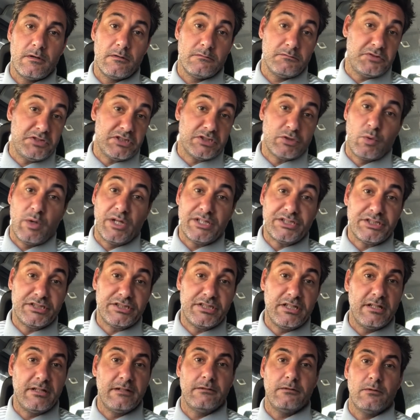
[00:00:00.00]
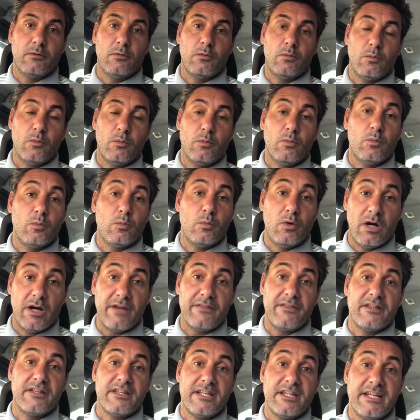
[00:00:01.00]
just questioning why
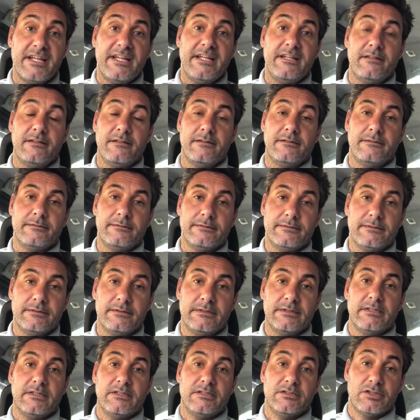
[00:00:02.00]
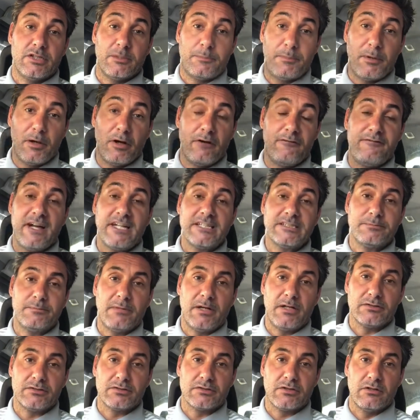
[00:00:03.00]
the need to put a face
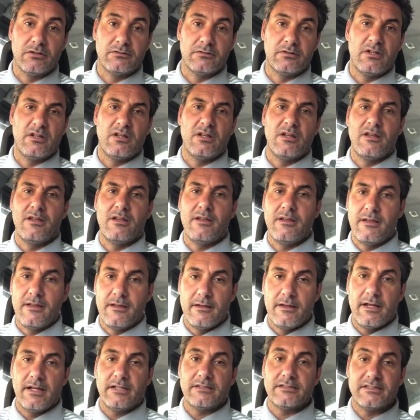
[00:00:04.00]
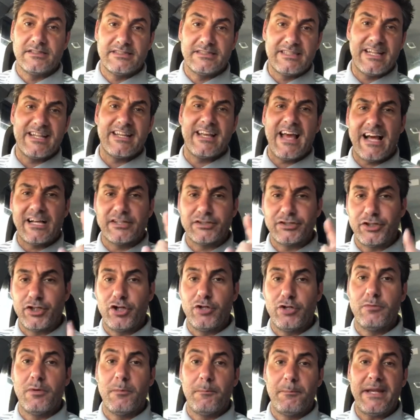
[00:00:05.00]
mask on. As I say, us
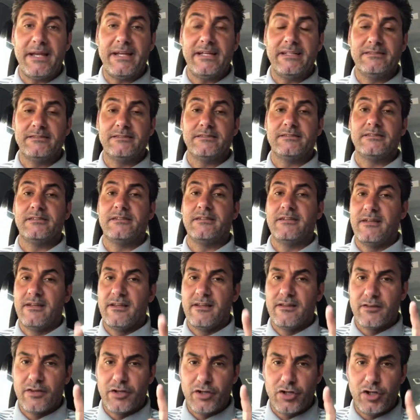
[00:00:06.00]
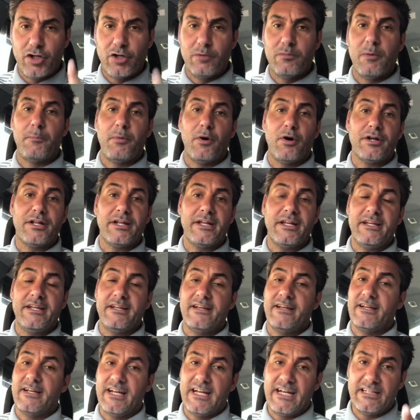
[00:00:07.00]
human beings, the human body
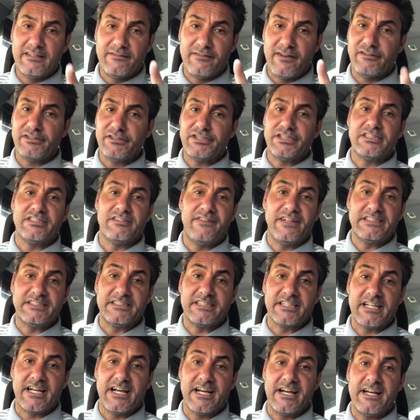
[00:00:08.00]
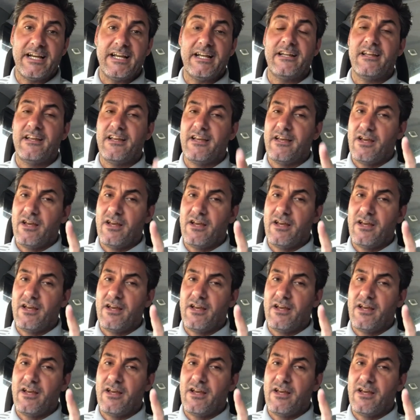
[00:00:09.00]
is very sophisticated,